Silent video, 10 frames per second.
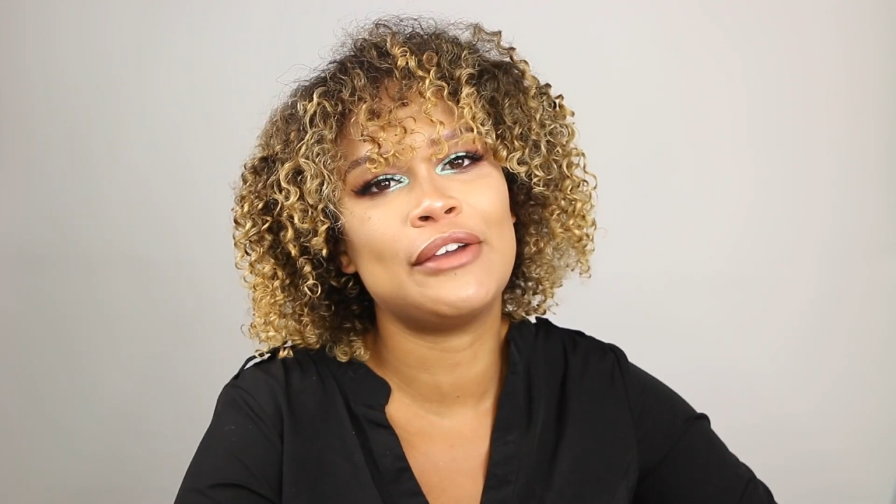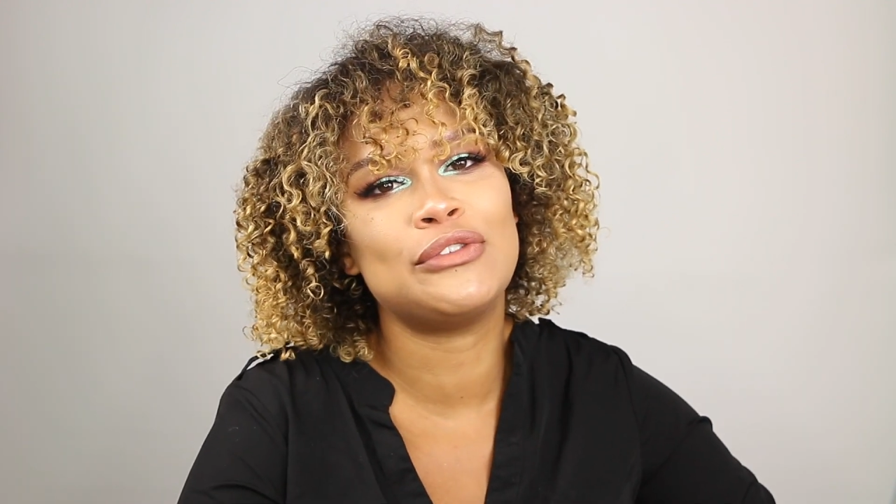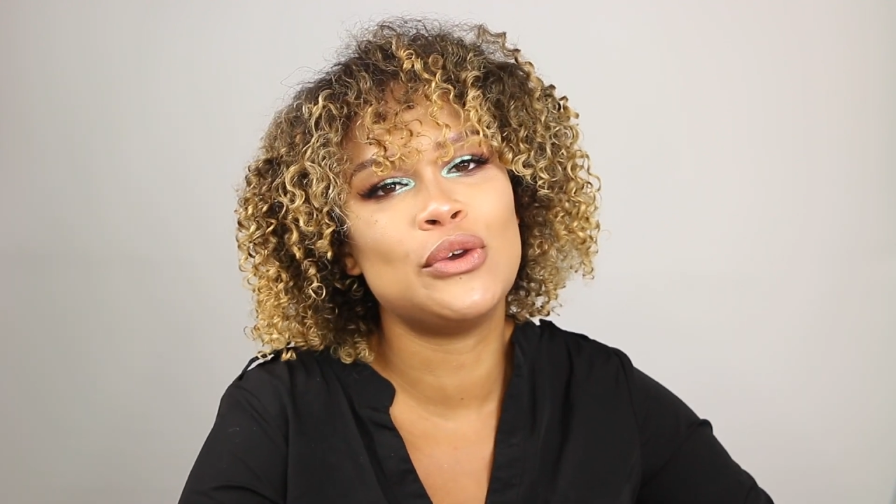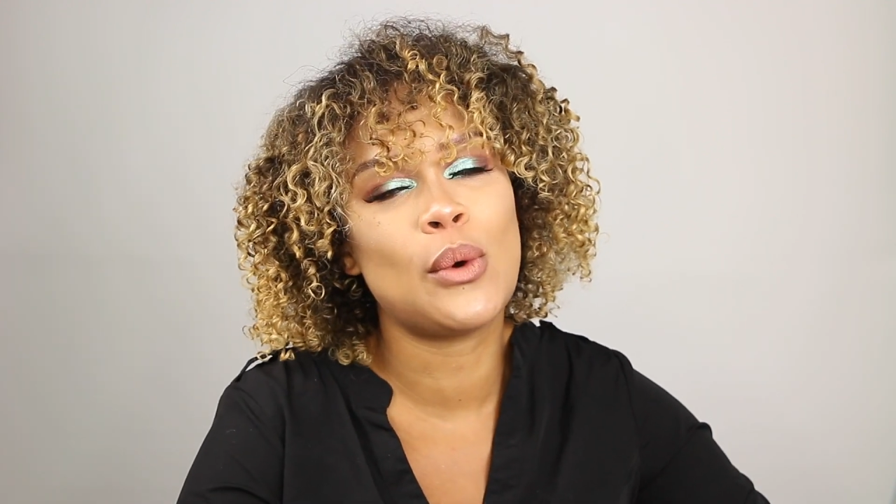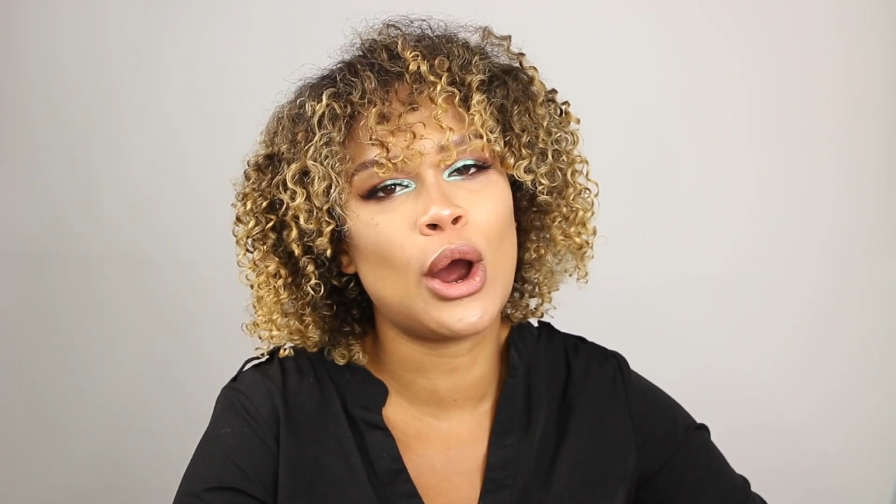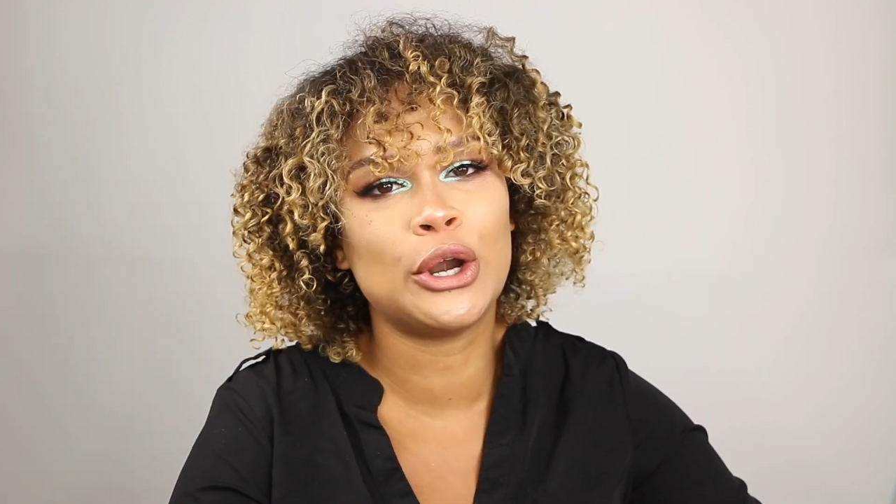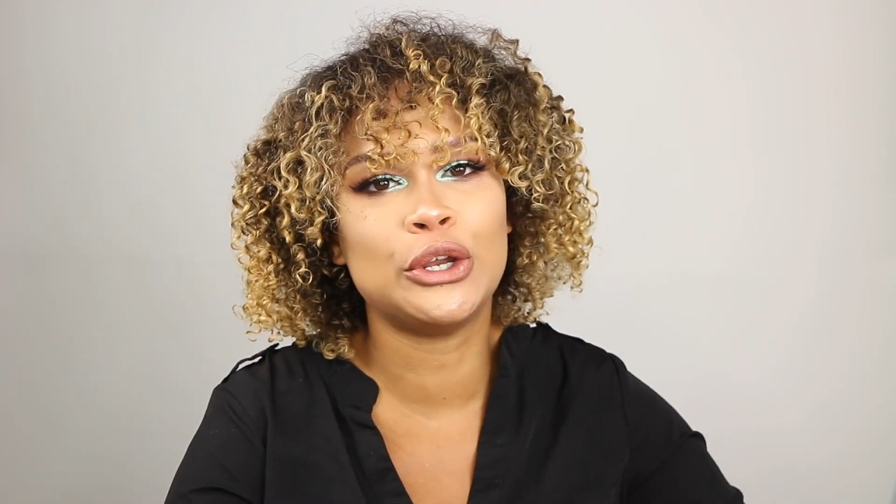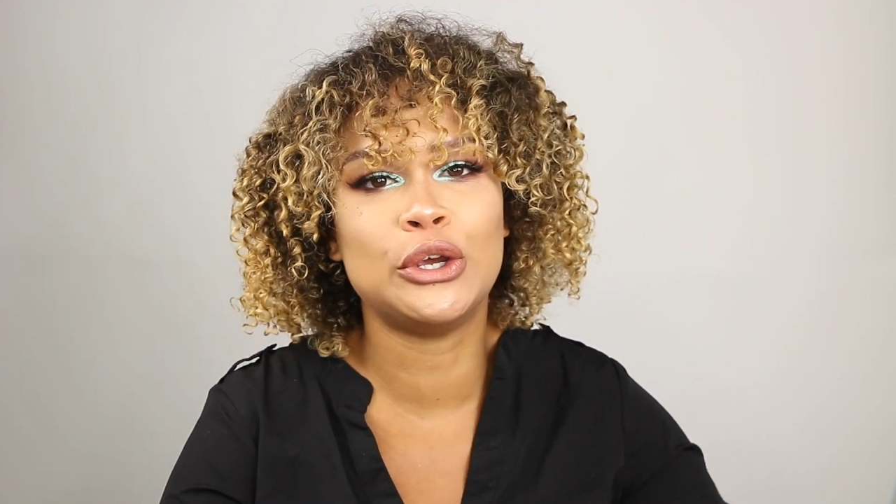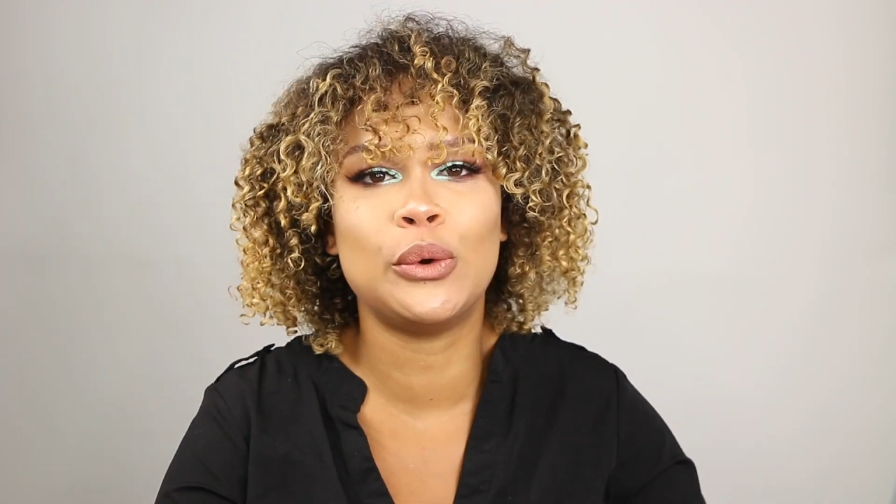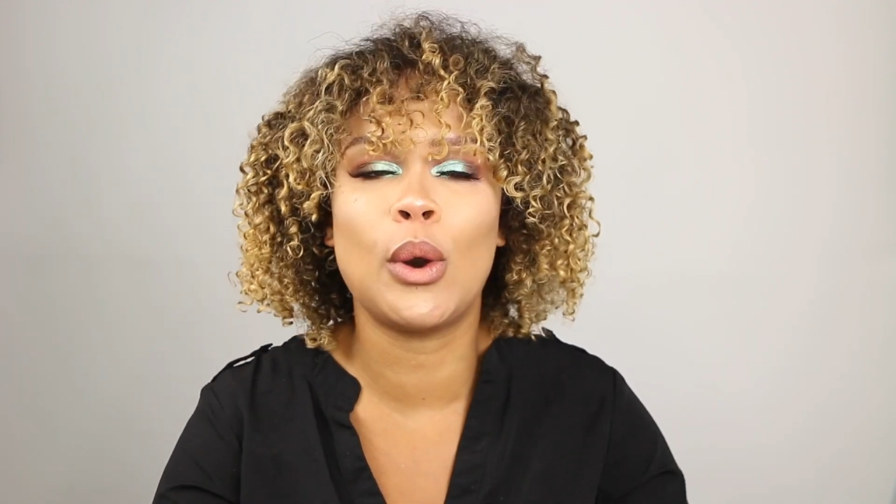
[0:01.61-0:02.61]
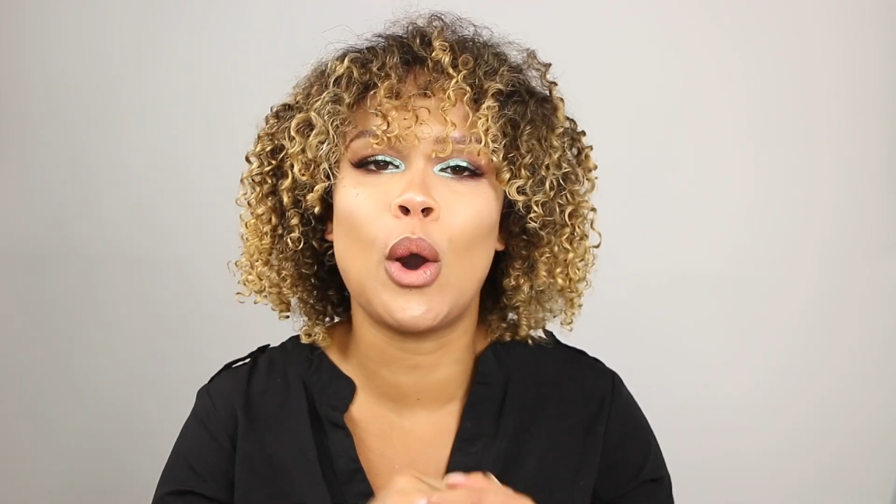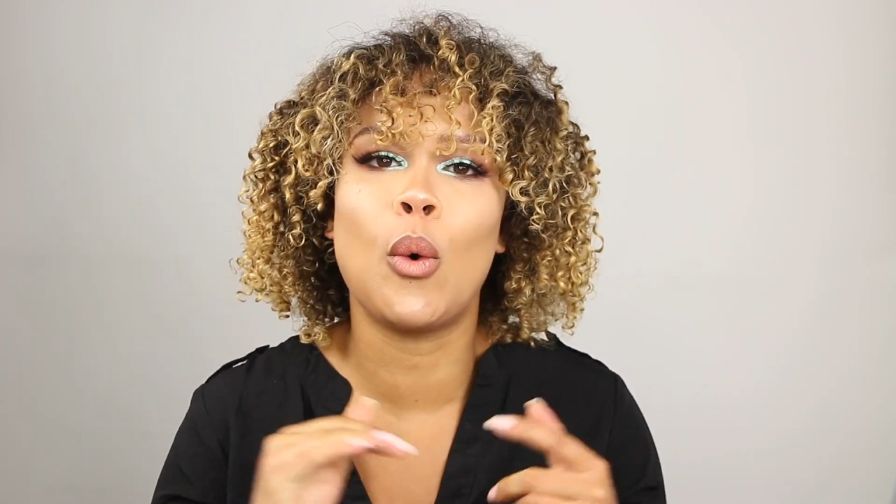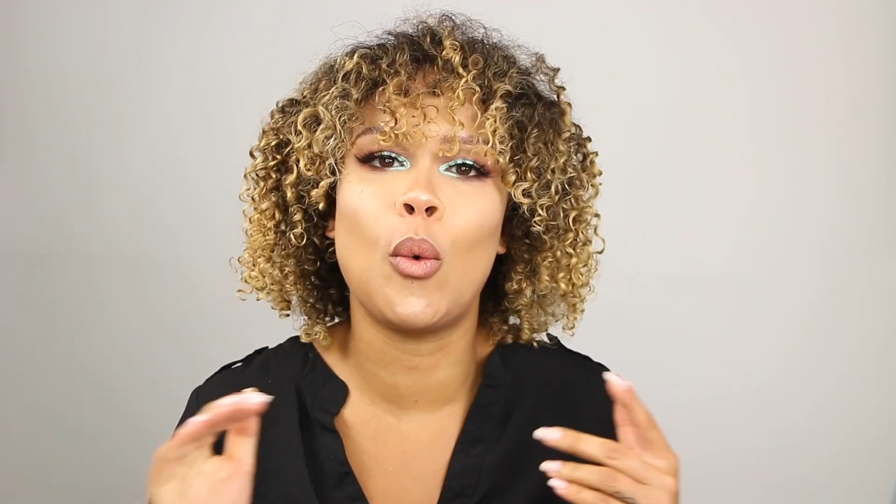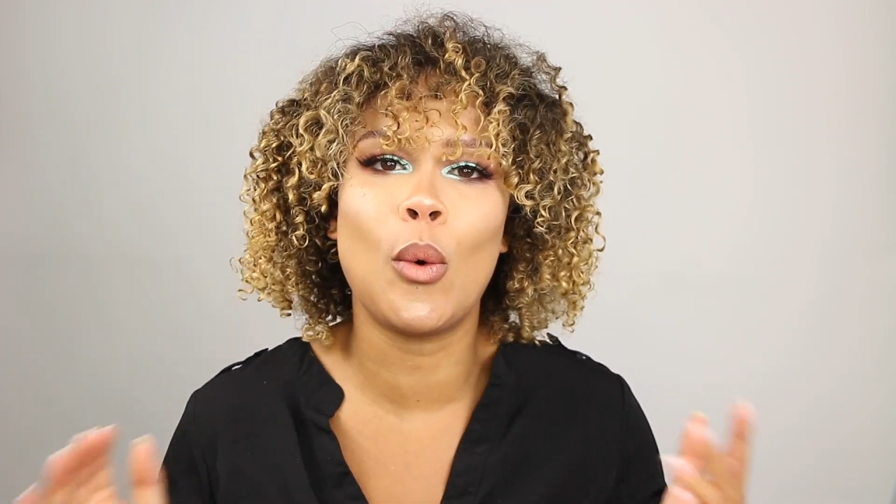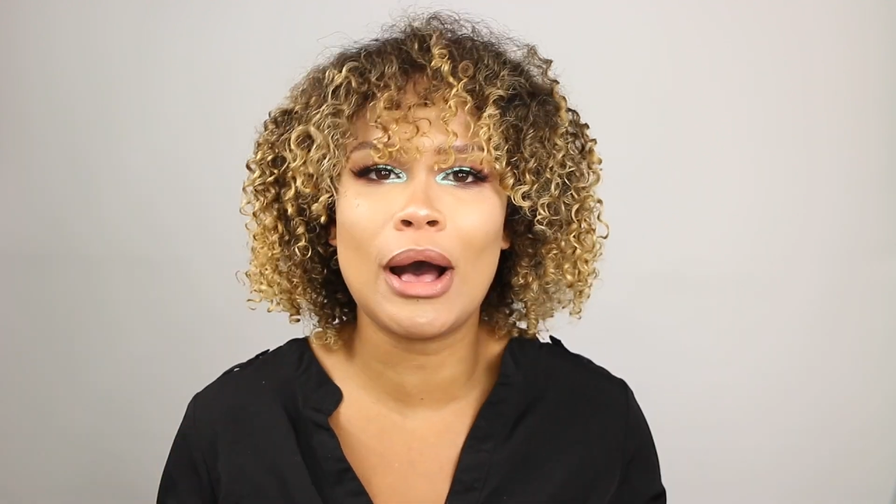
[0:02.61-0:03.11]
If you are new,
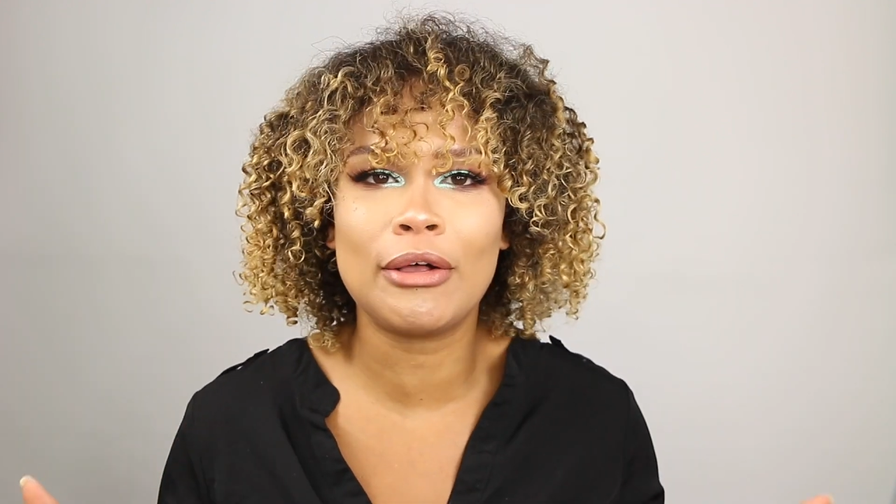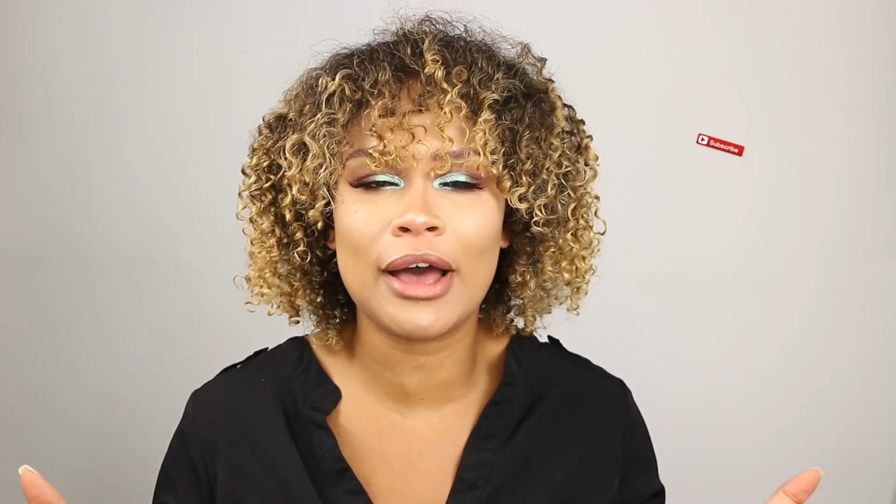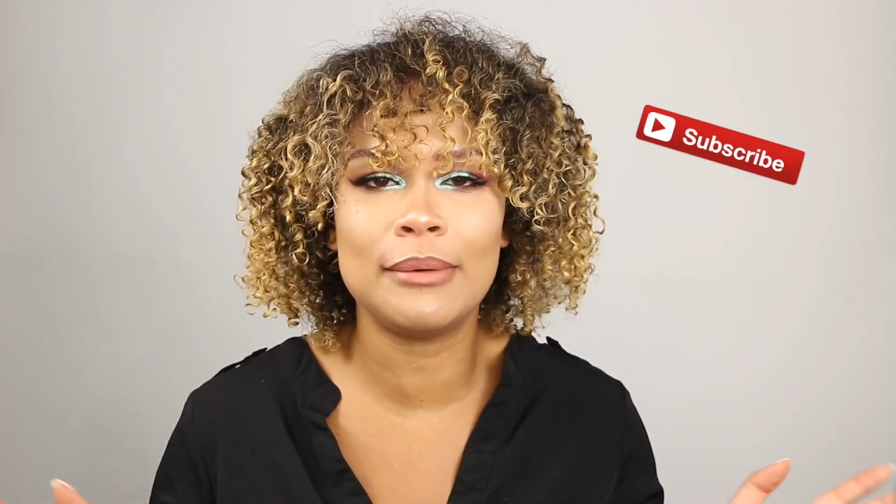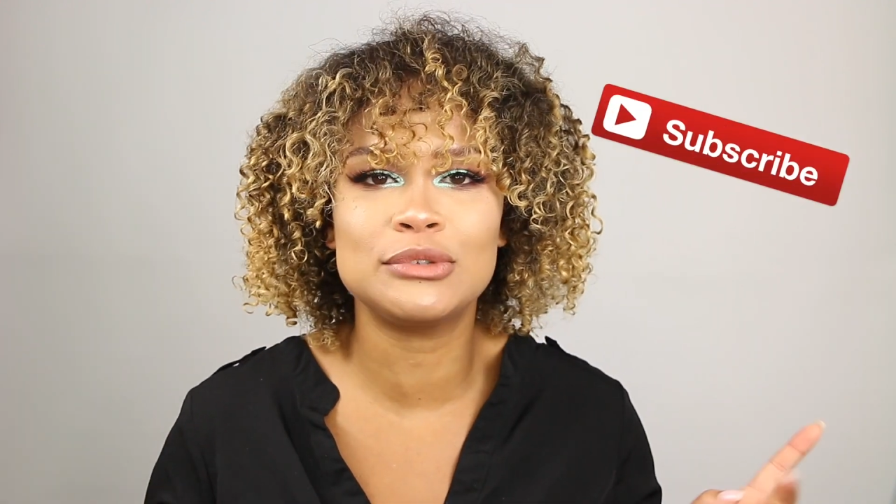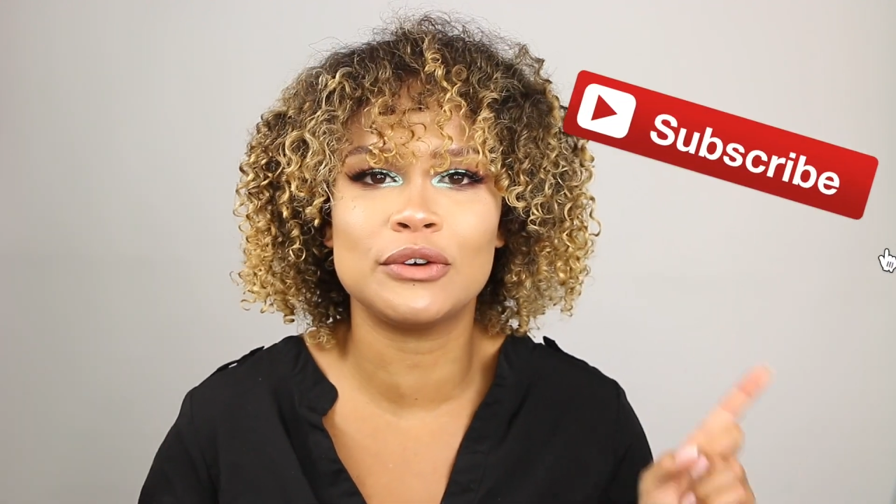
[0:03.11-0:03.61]
welcome.